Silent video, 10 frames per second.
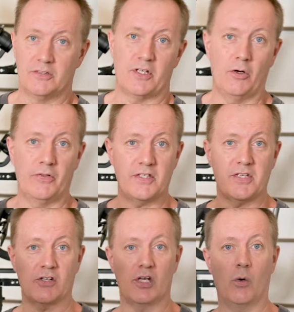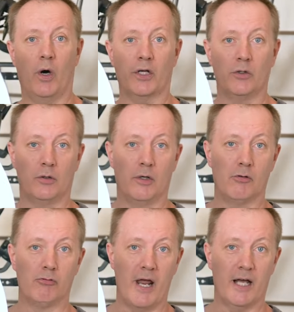So that's actually quite a good
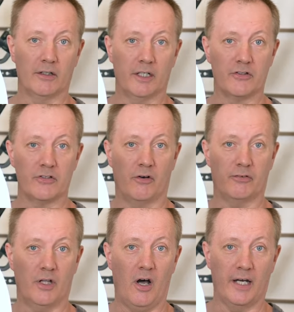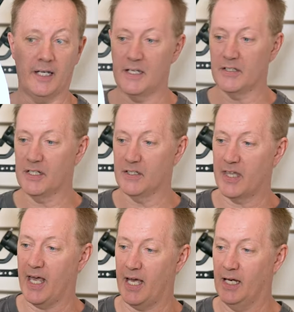round and soft light as it is
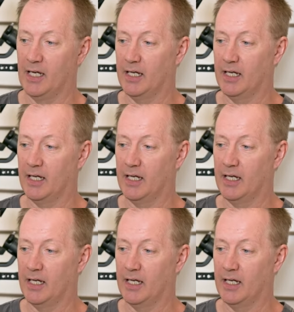there.